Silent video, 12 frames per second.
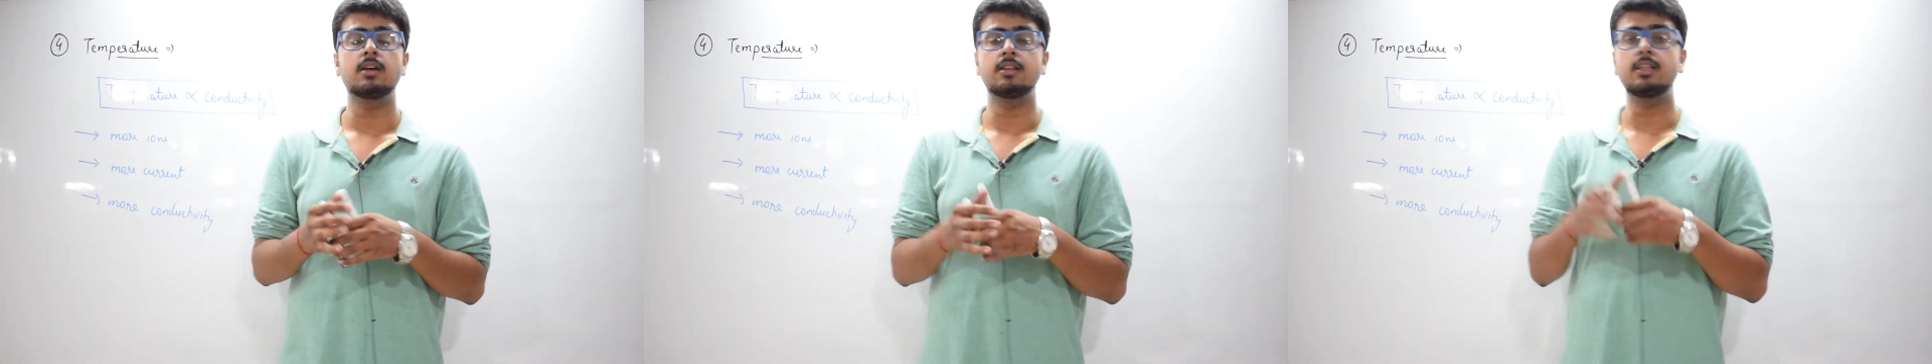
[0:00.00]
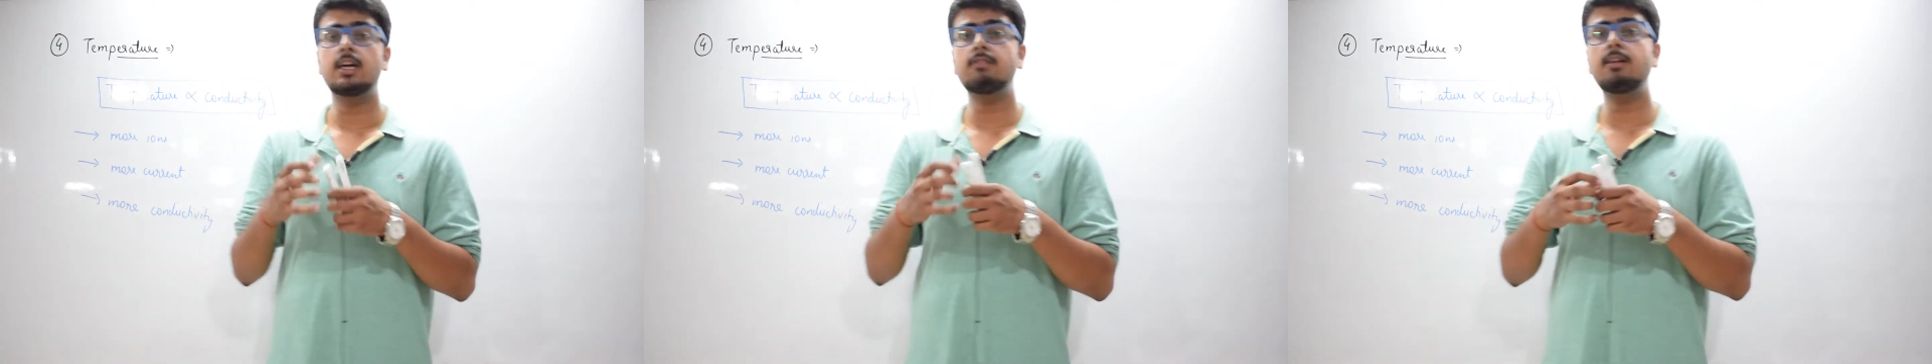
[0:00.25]

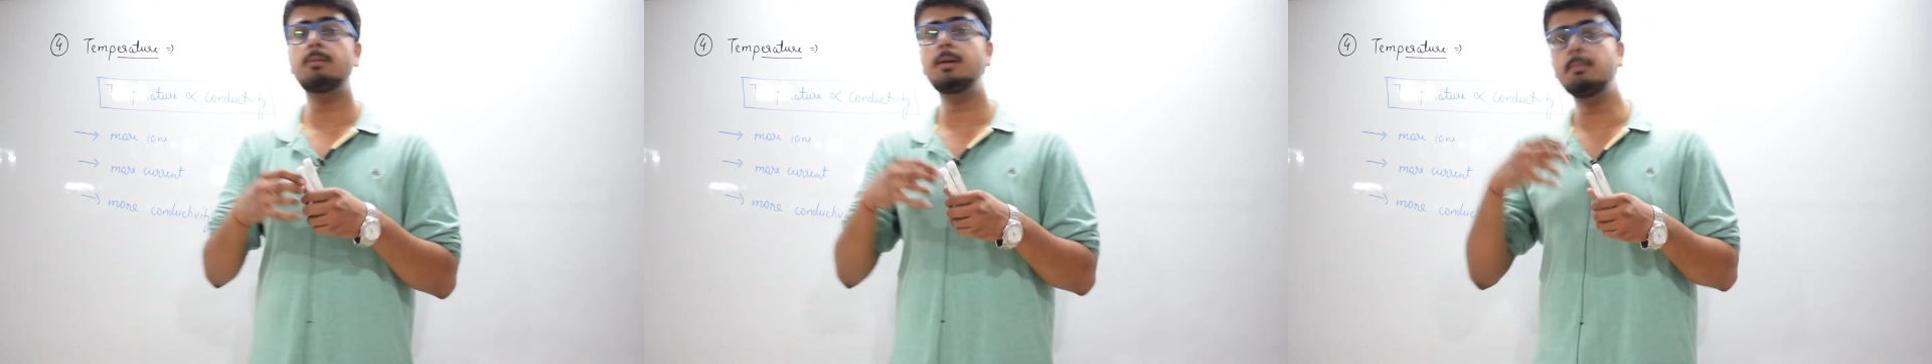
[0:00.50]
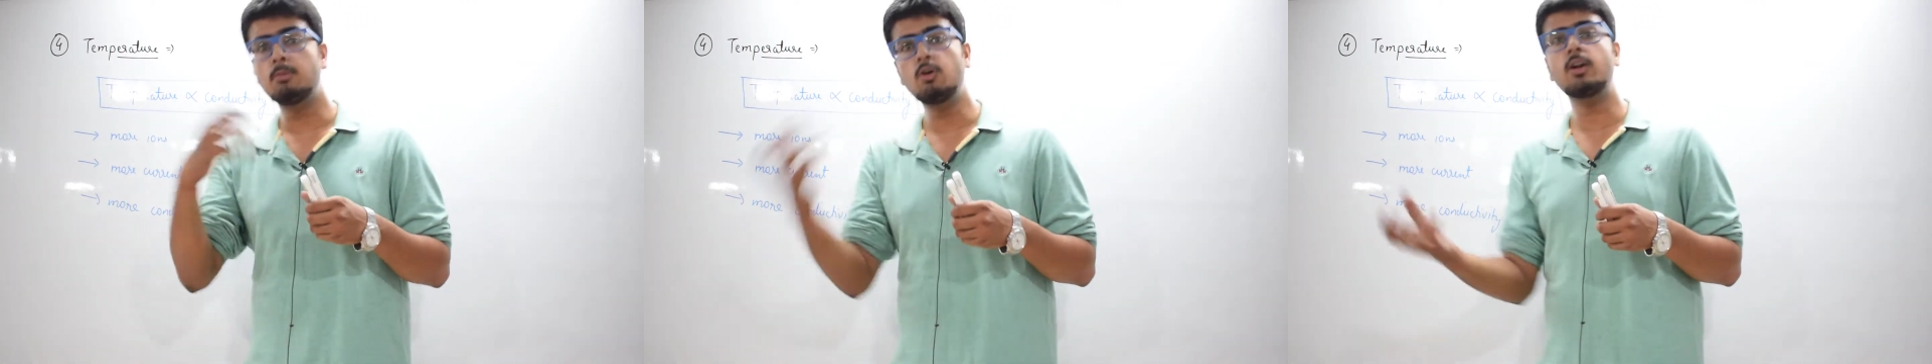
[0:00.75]
there will be
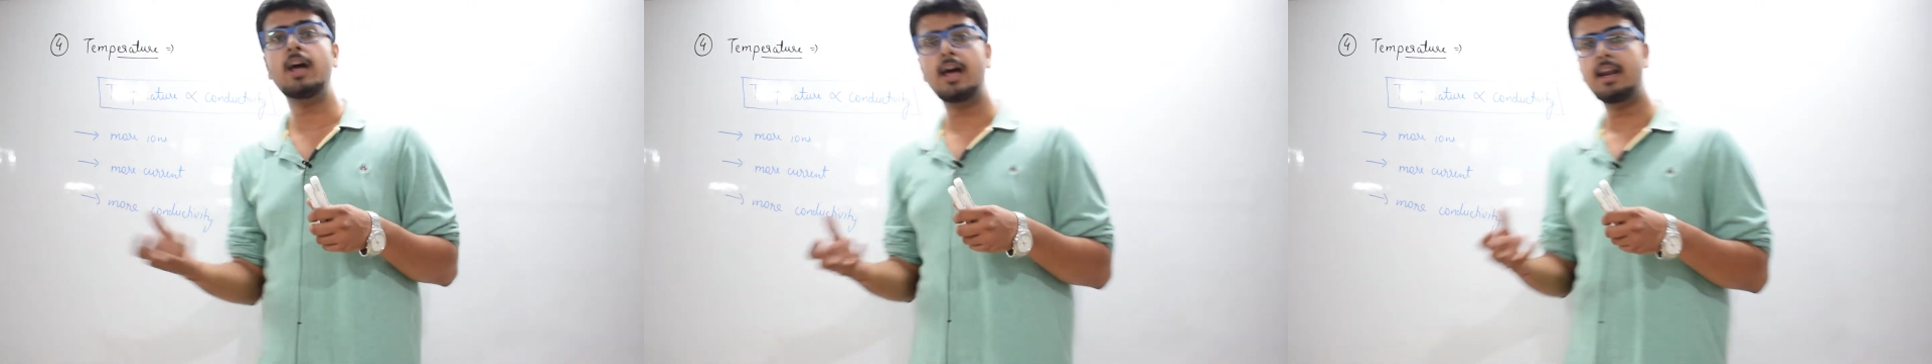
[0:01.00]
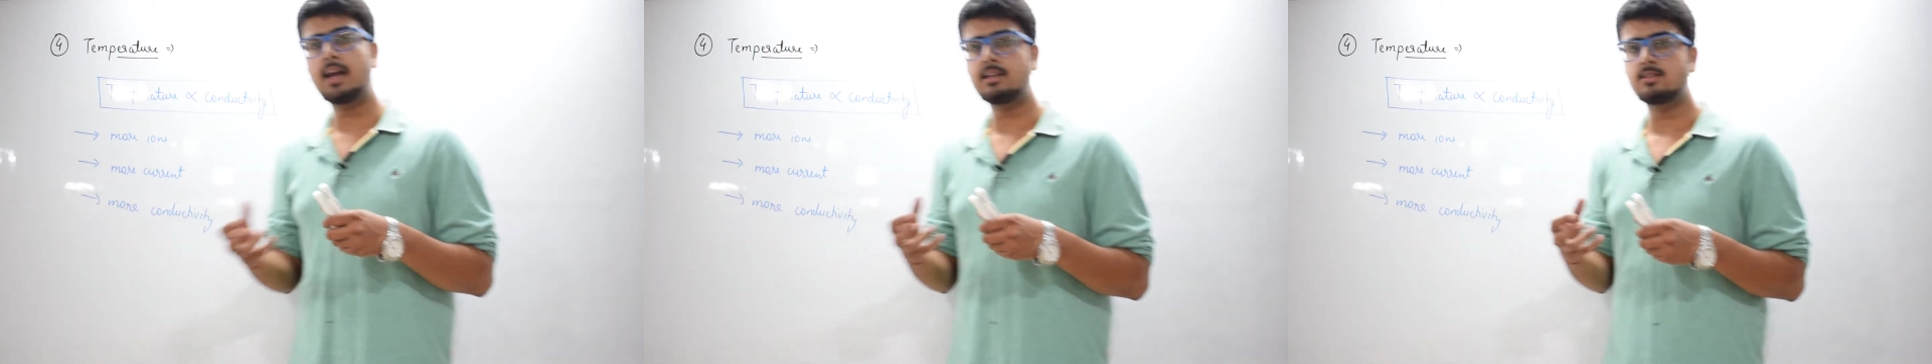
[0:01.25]
more
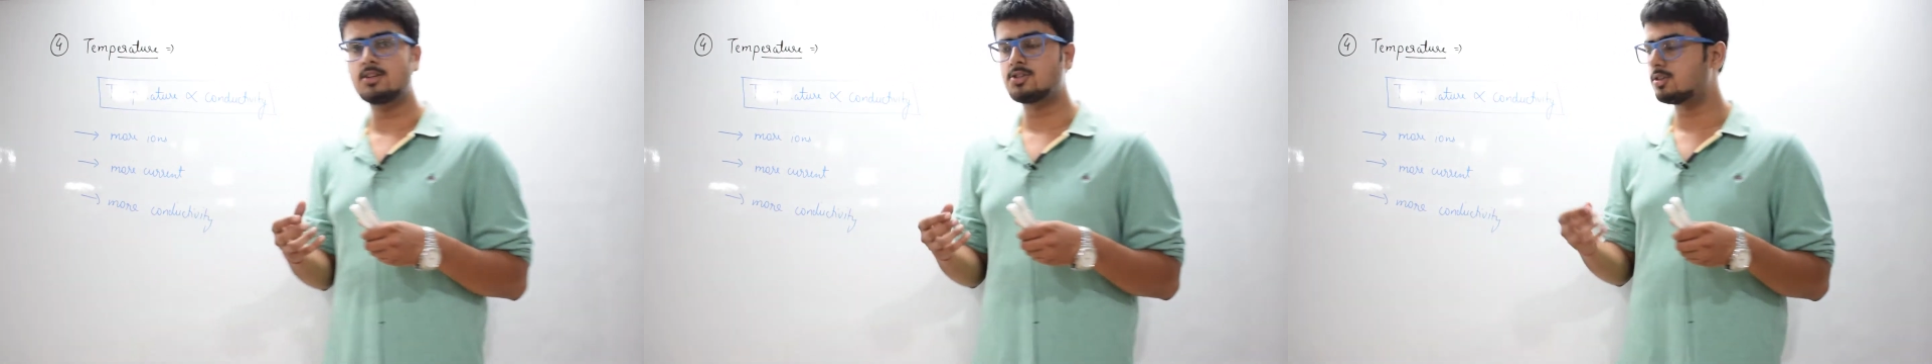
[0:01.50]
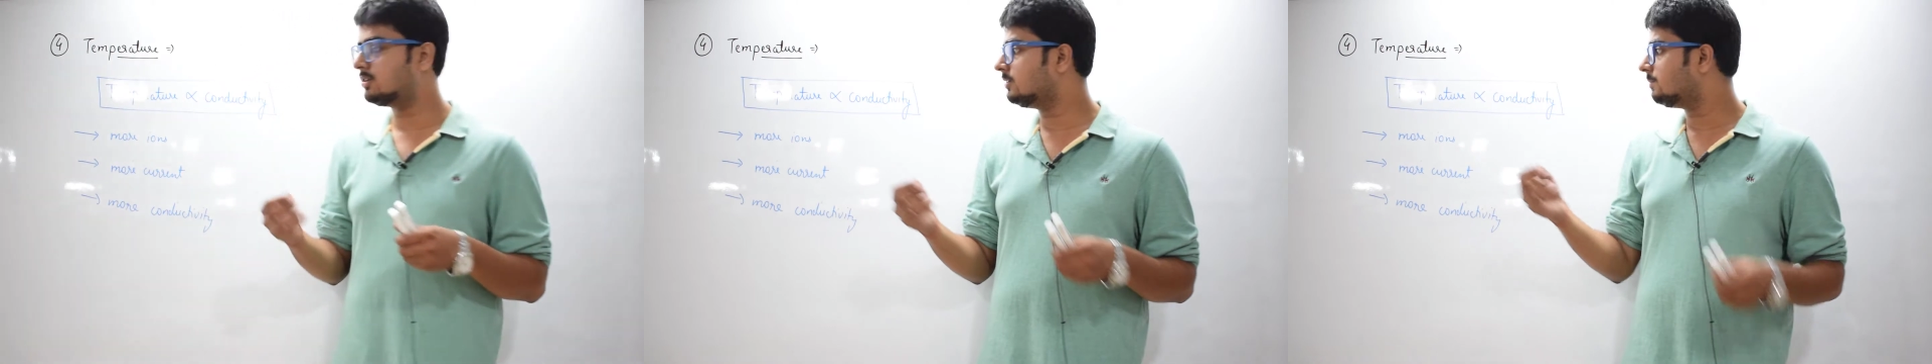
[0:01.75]

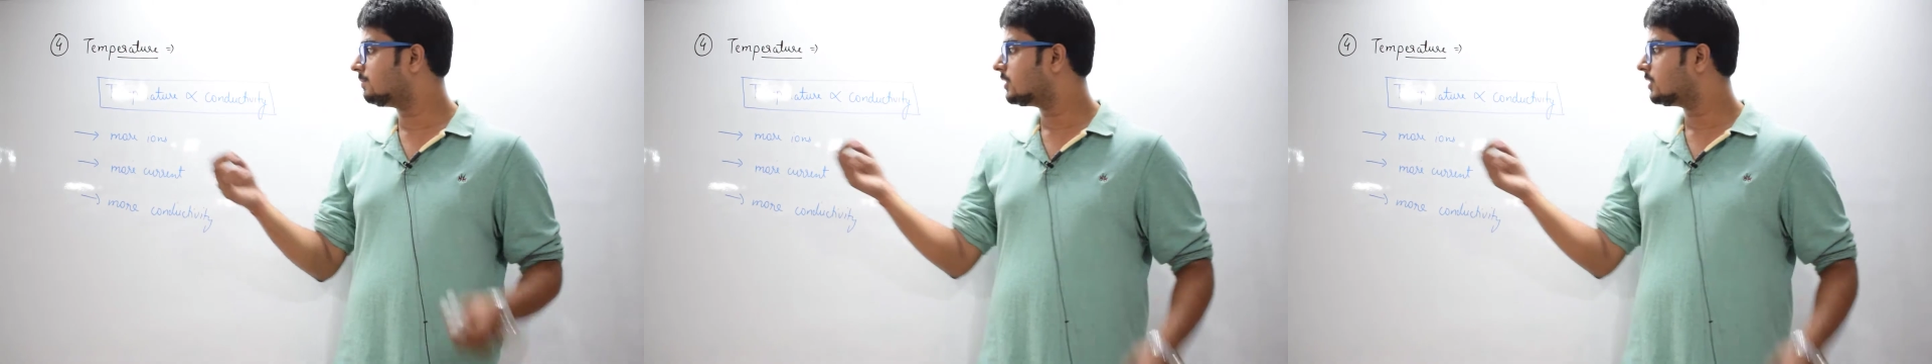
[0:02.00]
ionization.